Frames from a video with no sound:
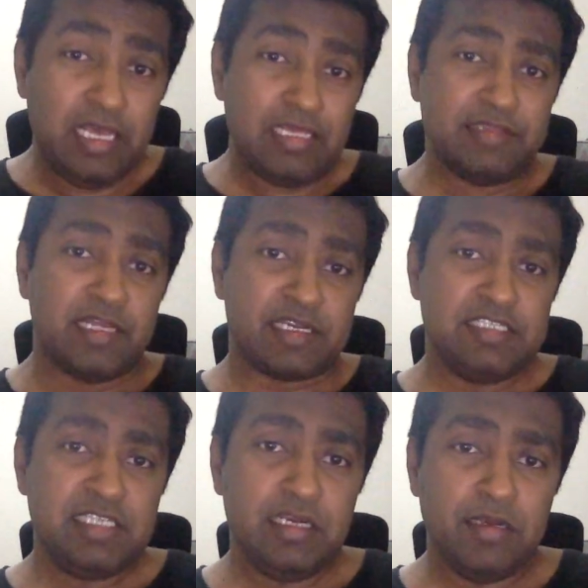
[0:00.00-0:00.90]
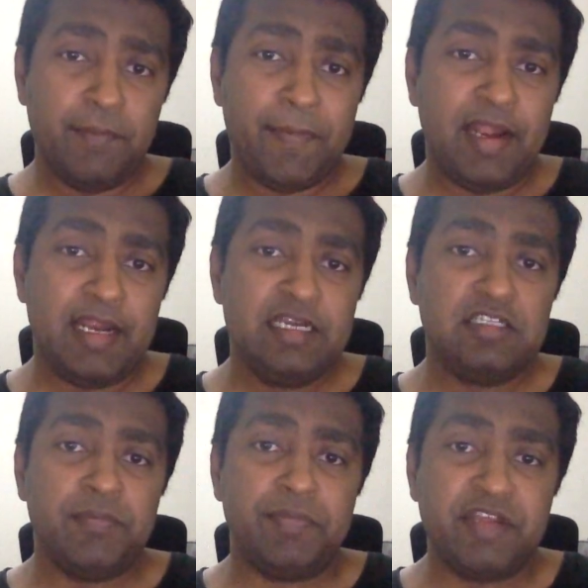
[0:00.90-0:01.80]
The reason behind the
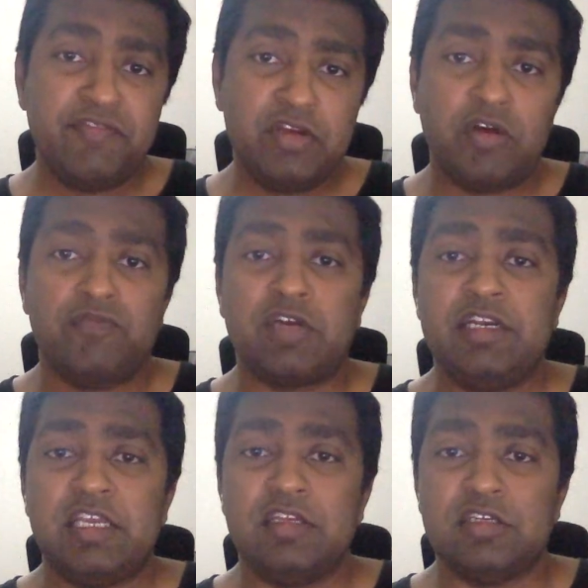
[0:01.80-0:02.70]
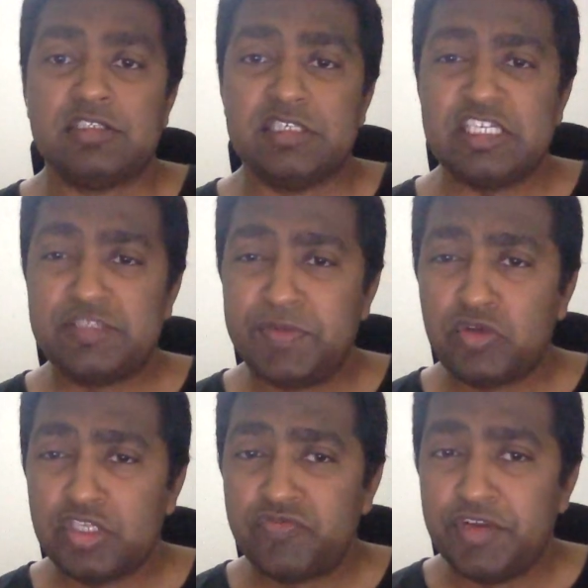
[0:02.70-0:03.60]
briefing of containers is
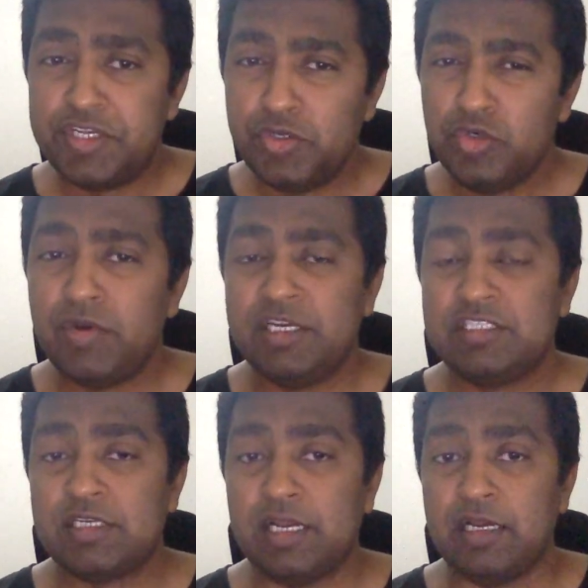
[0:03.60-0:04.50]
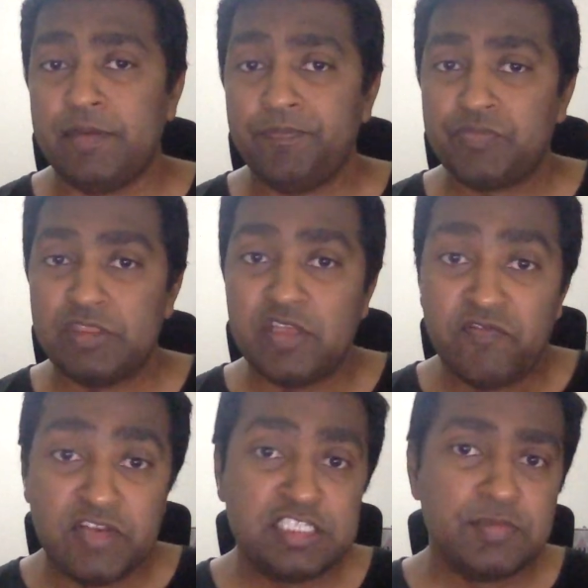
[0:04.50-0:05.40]
because for you to understand the
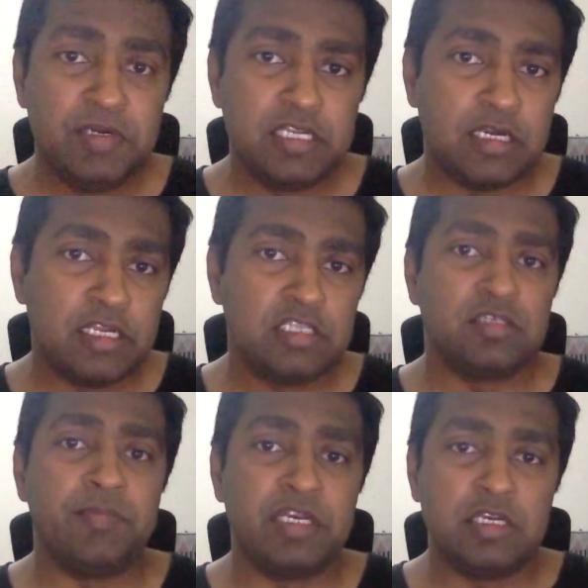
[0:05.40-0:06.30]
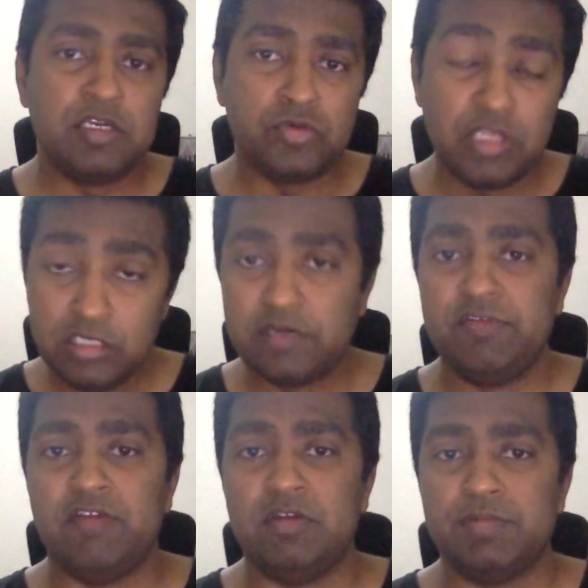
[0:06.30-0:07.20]
flexibility containers are bringing to the
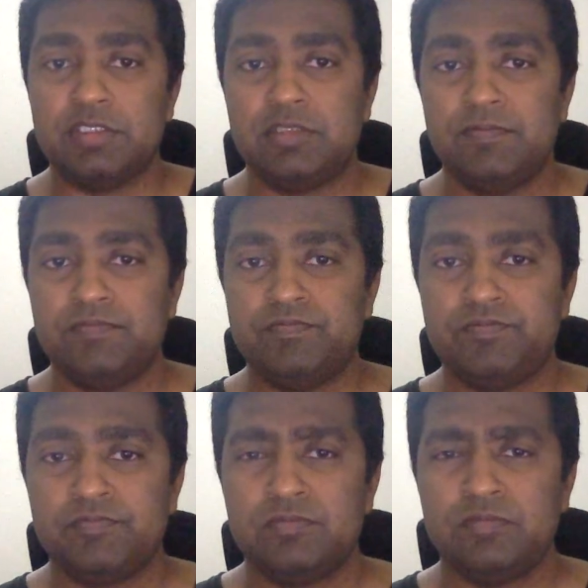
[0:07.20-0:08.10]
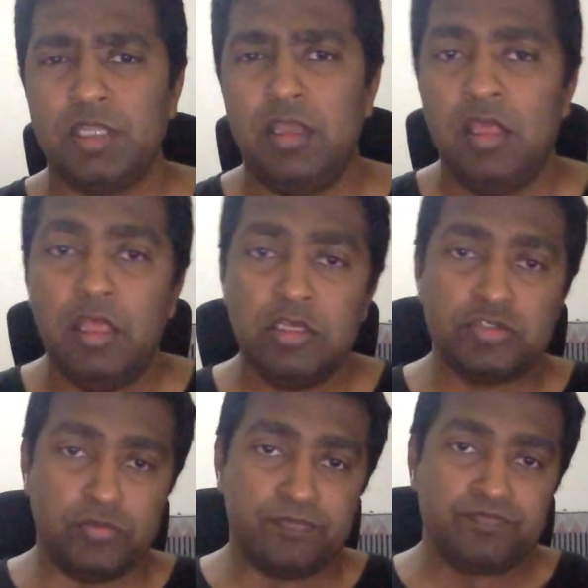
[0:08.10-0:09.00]
developers.
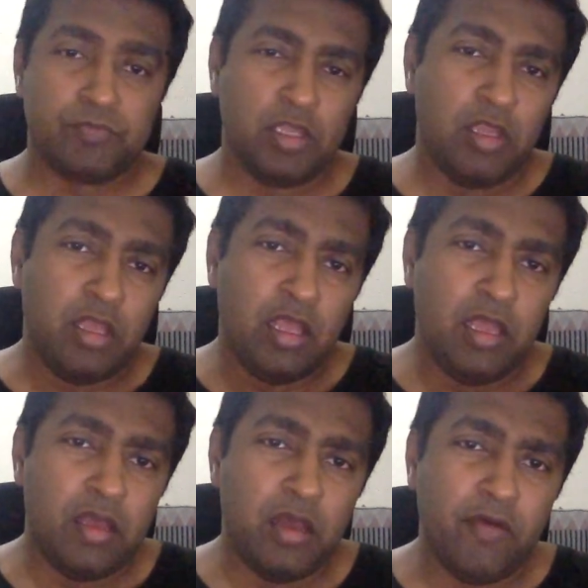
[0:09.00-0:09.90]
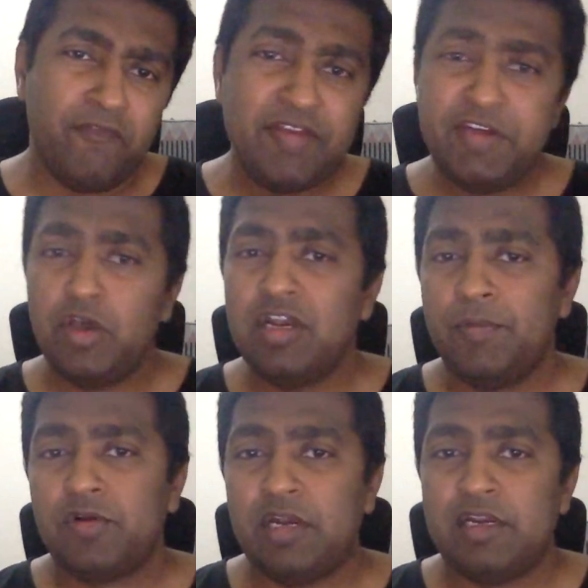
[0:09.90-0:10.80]
So, when we talk
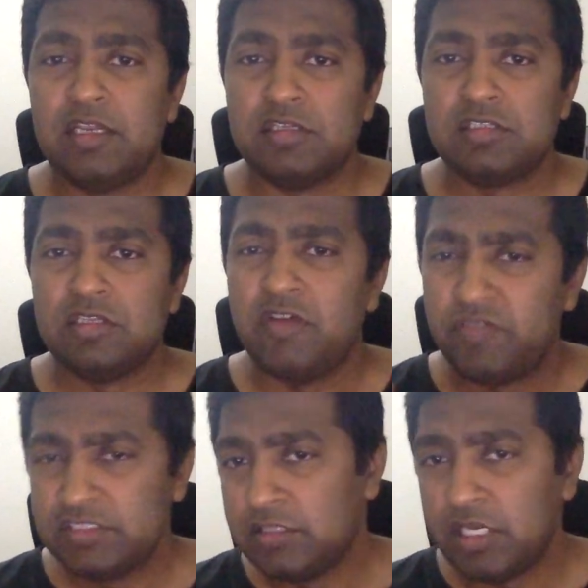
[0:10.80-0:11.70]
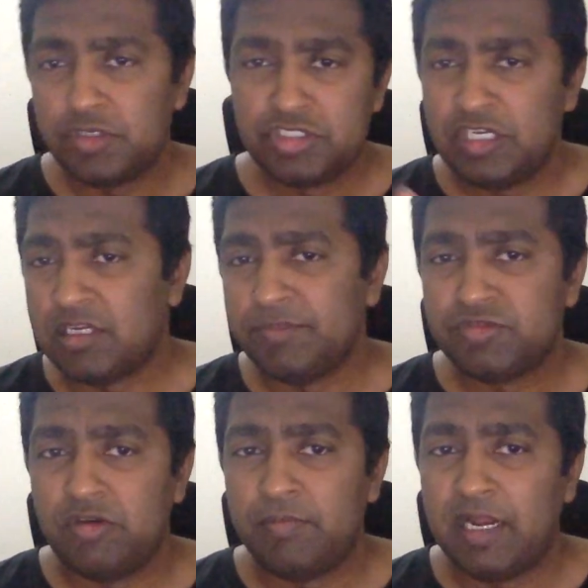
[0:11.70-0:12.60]
about containers, the first thing that usually comes
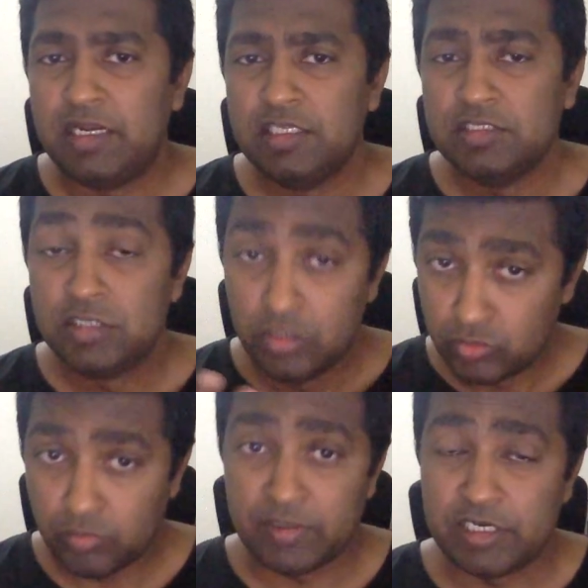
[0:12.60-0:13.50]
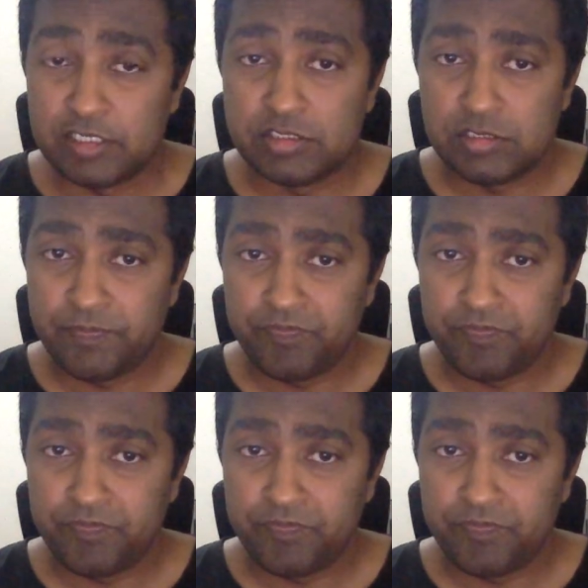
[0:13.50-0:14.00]
to our mind is Kubernetes.